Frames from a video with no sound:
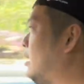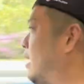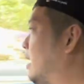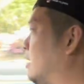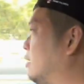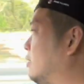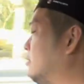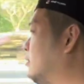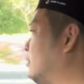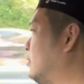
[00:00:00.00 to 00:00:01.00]
And
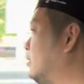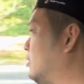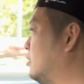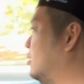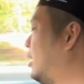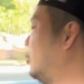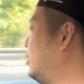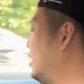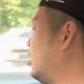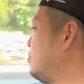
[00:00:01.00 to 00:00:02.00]
I know
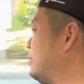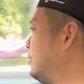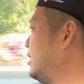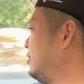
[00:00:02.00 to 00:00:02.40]
there are a lot of people